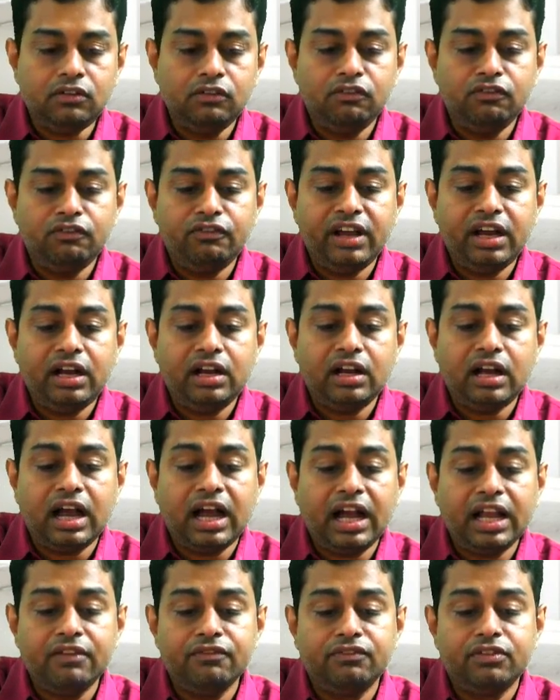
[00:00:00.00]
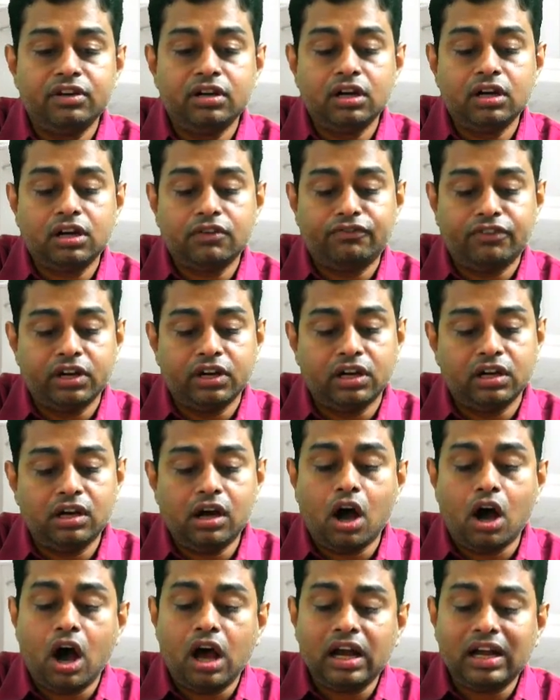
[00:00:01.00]
when I work for
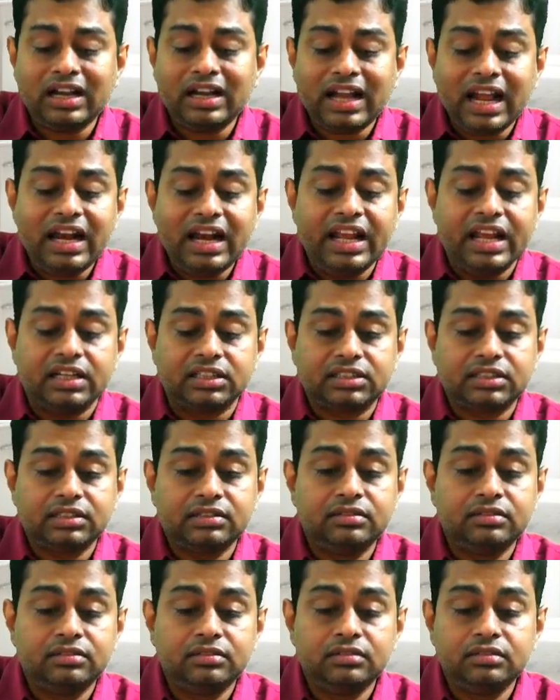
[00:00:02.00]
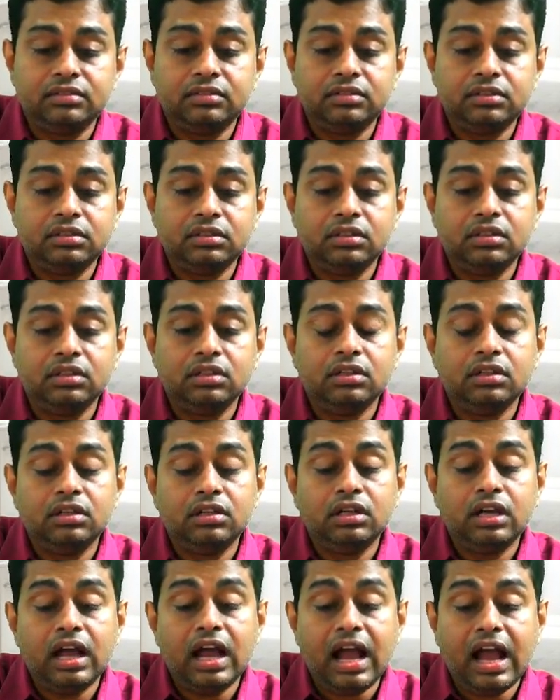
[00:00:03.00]
or 10 years
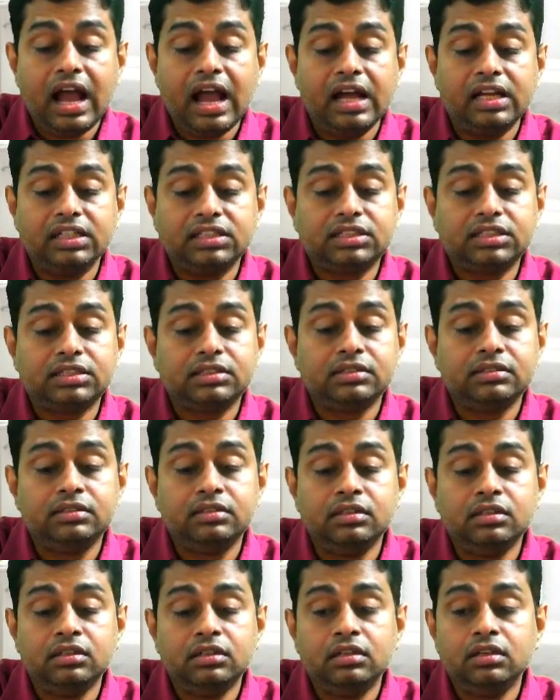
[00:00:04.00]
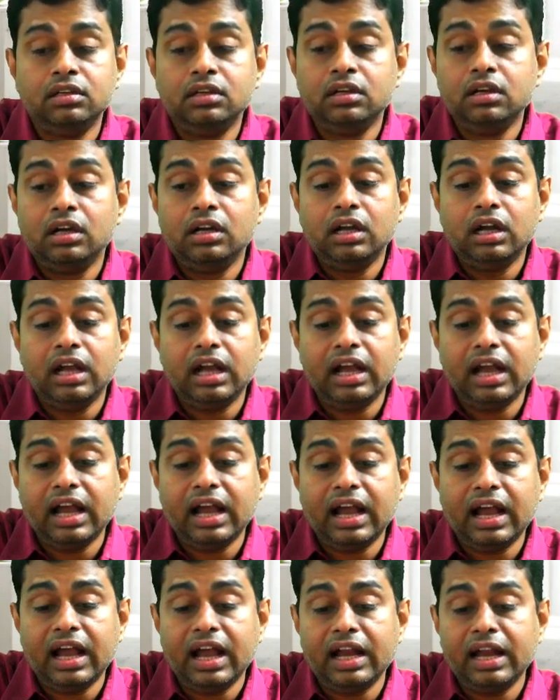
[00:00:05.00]
as
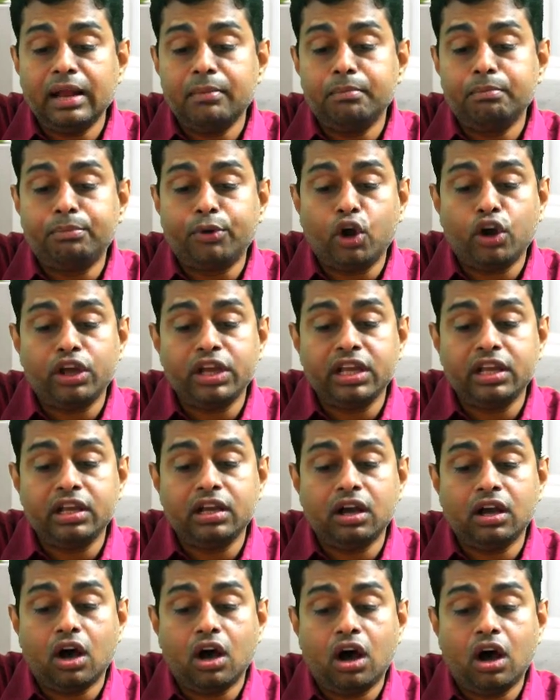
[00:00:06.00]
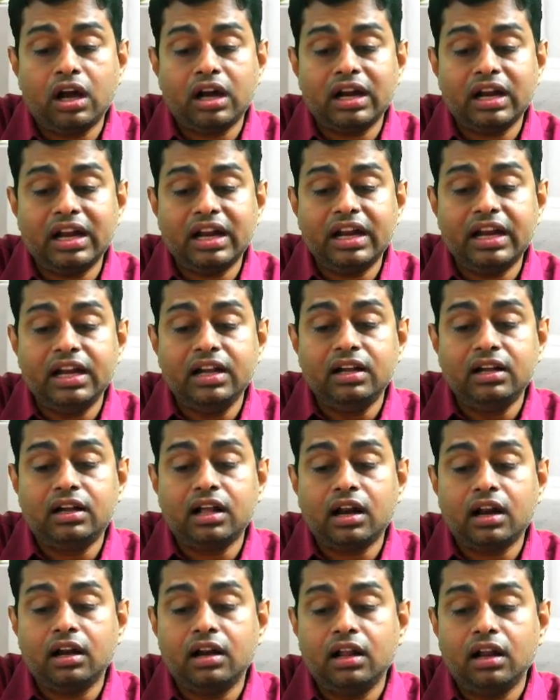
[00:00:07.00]
an employee or
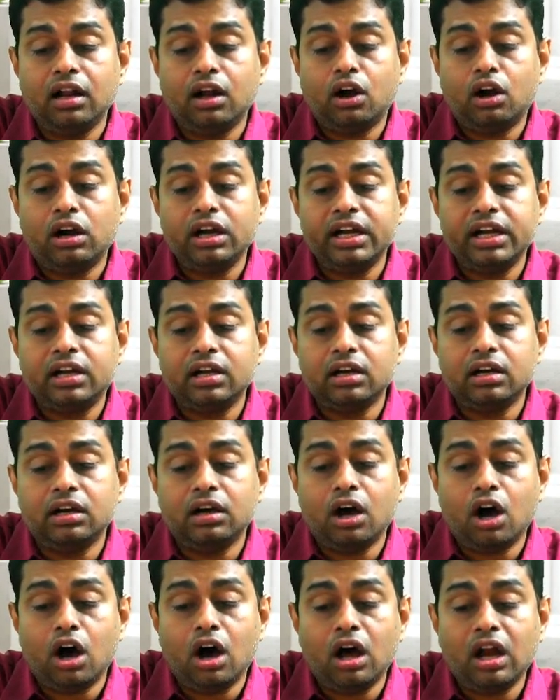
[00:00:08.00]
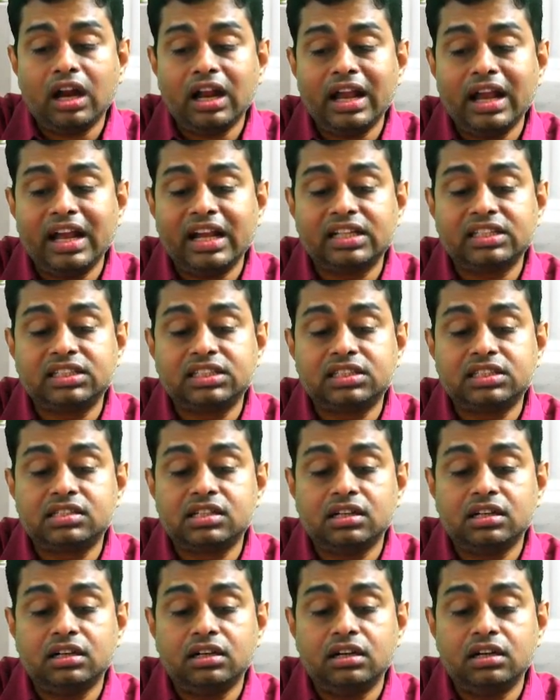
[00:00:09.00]
internal auditor or
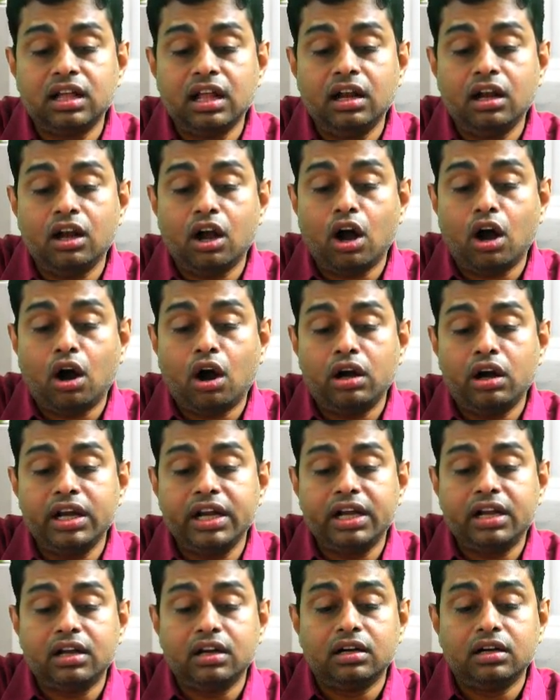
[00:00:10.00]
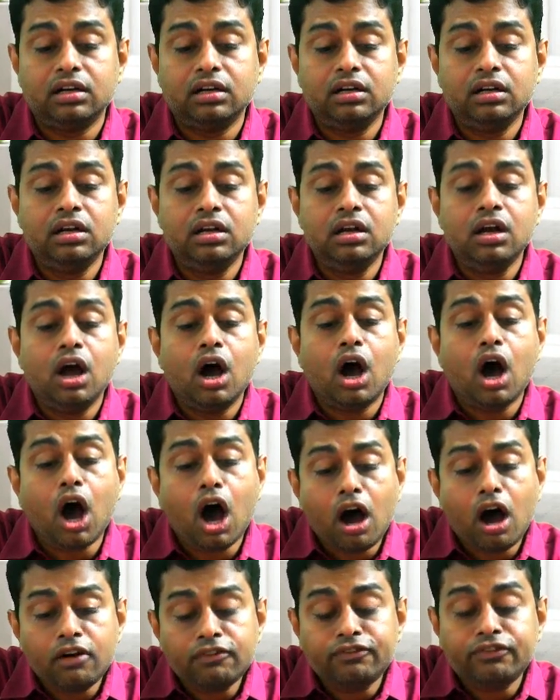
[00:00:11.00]
external auditor
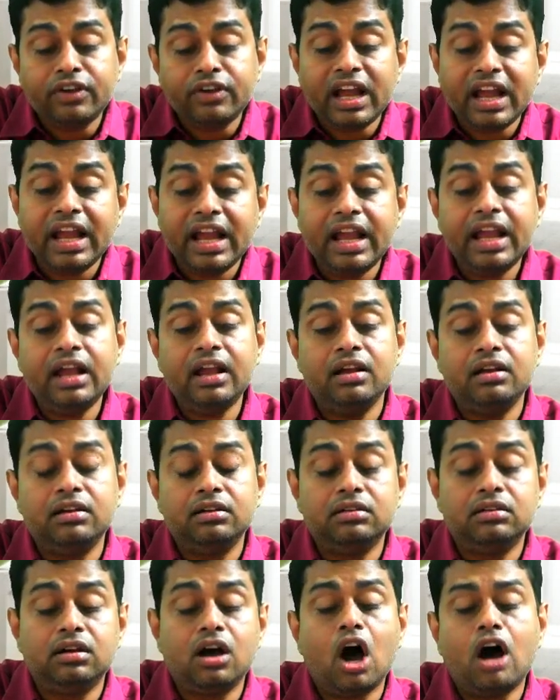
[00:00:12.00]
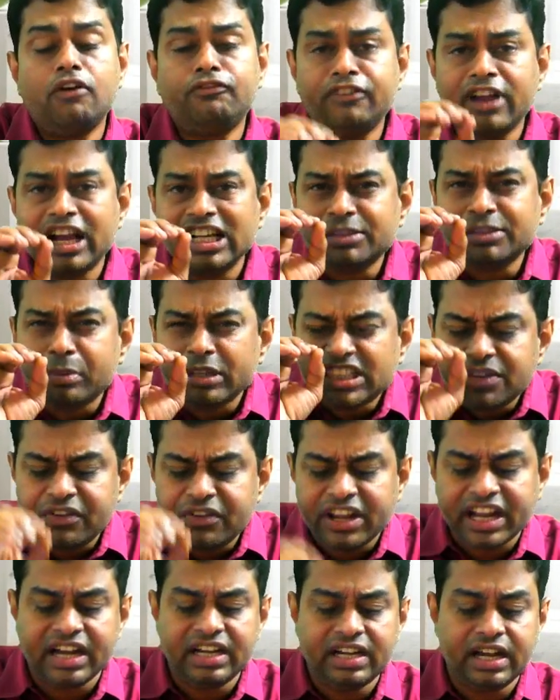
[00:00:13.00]
of a specific
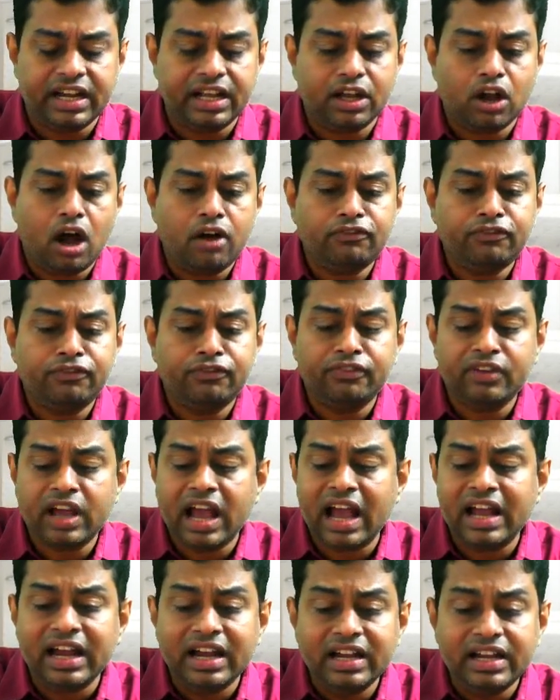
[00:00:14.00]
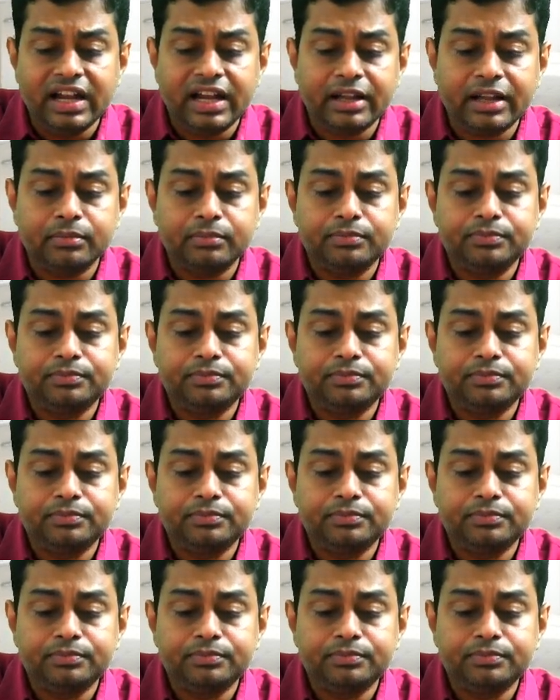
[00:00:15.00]
entity, of an entity,